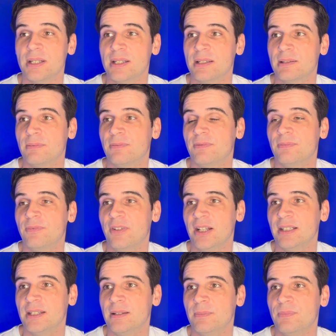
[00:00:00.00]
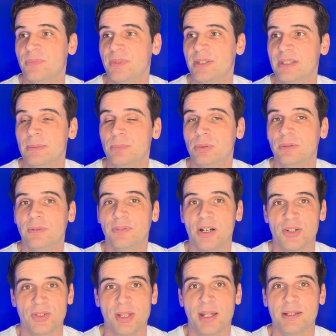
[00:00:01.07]
It's fairly simple
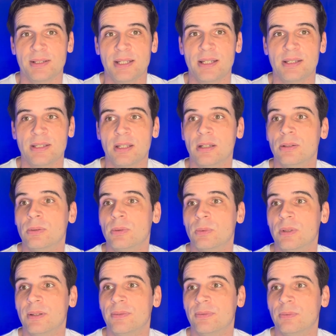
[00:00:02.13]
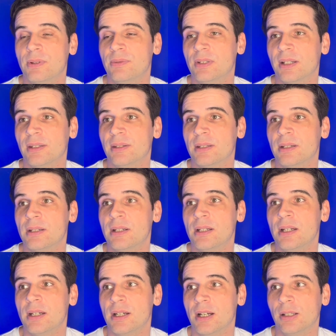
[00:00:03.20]
functionality, so we've done
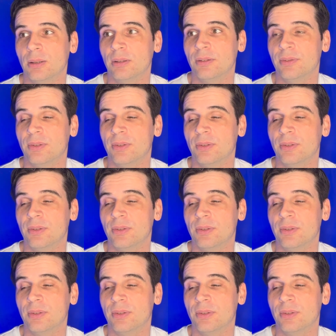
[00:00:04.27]
a lot